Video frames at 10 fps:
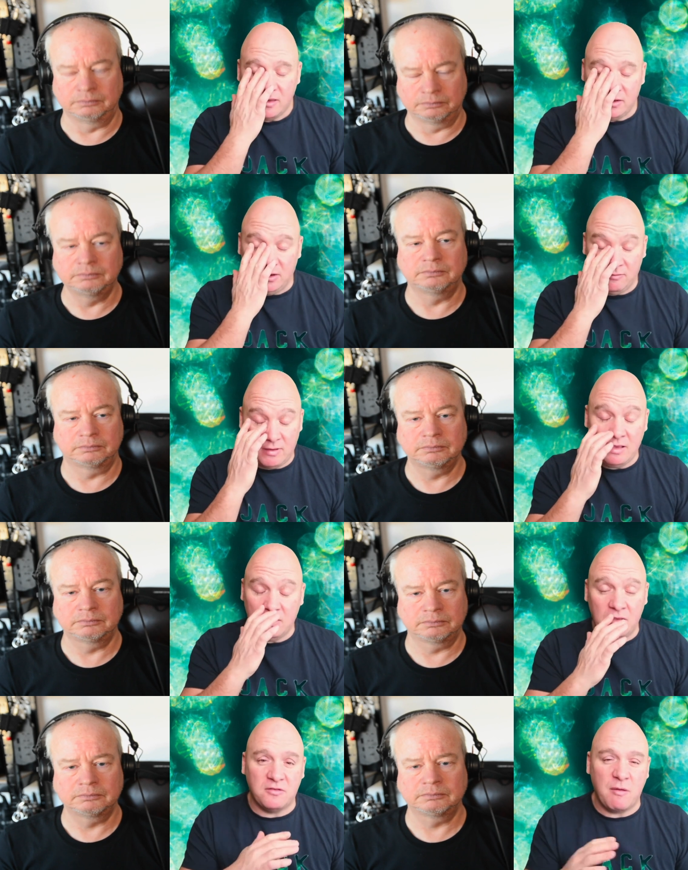Speaker 1: You know,
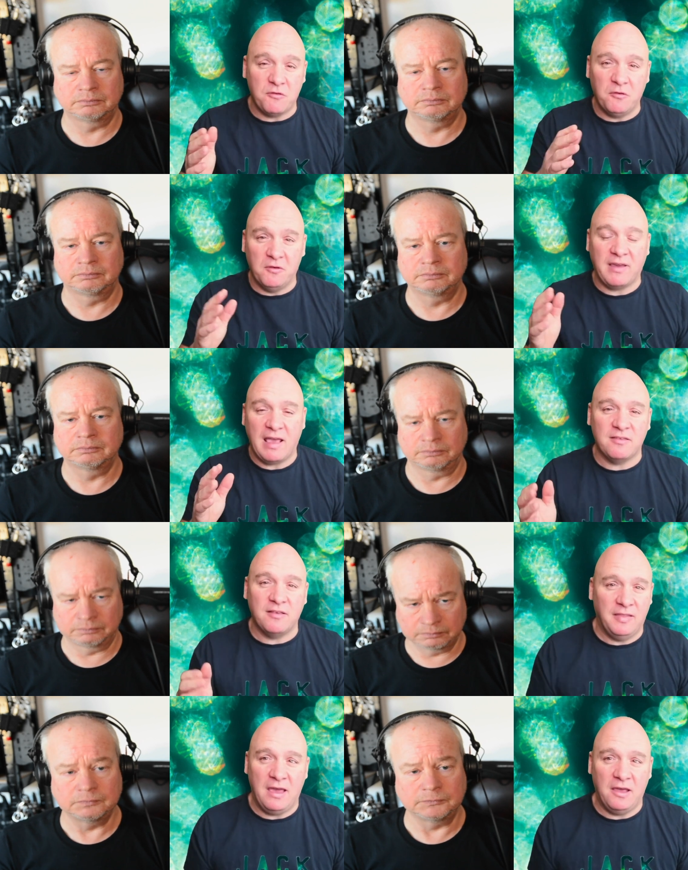Instagram is full of accounts like
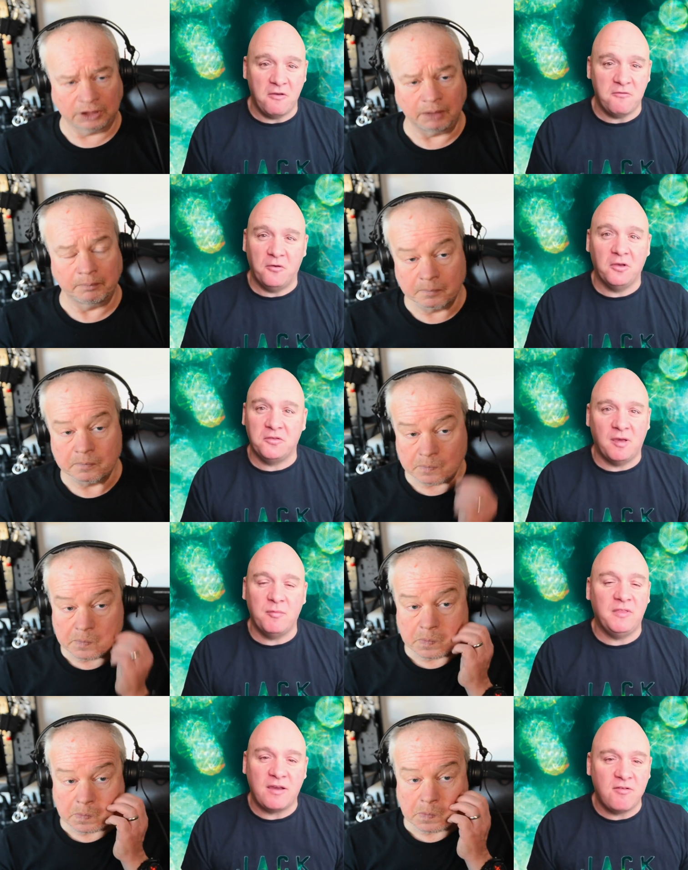that, and I follow some,
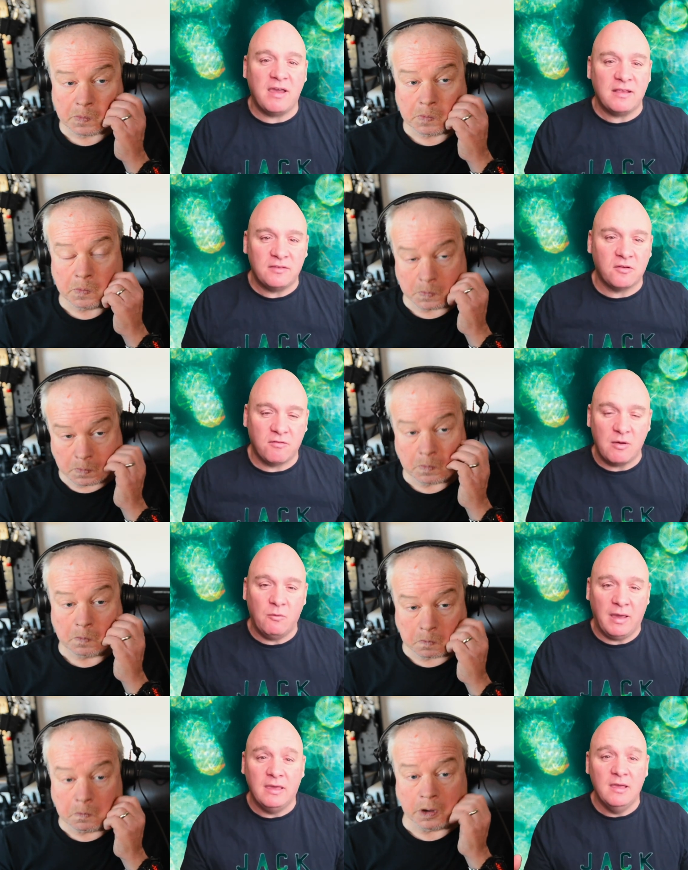and they're great. It's a great
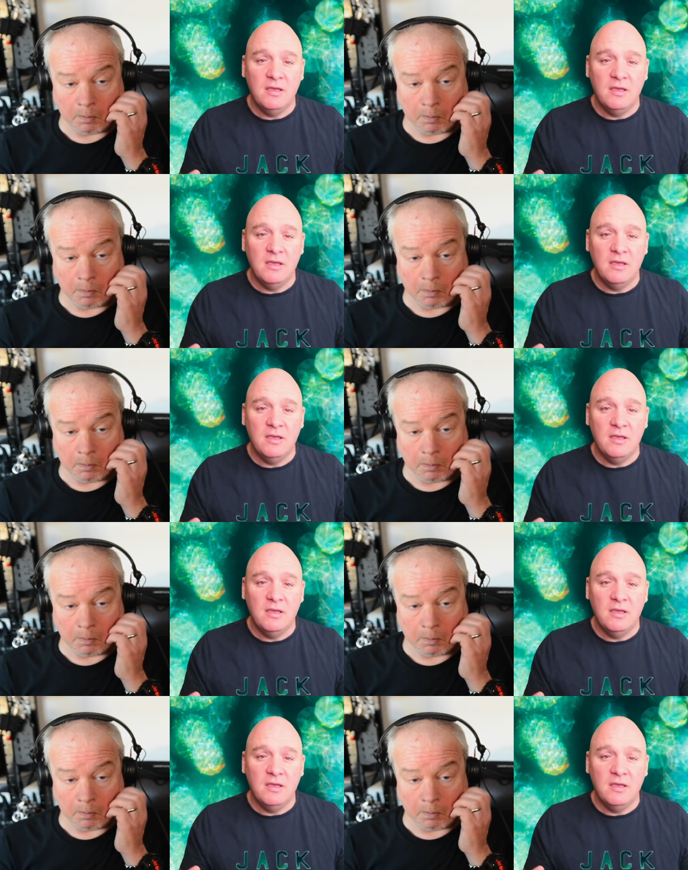way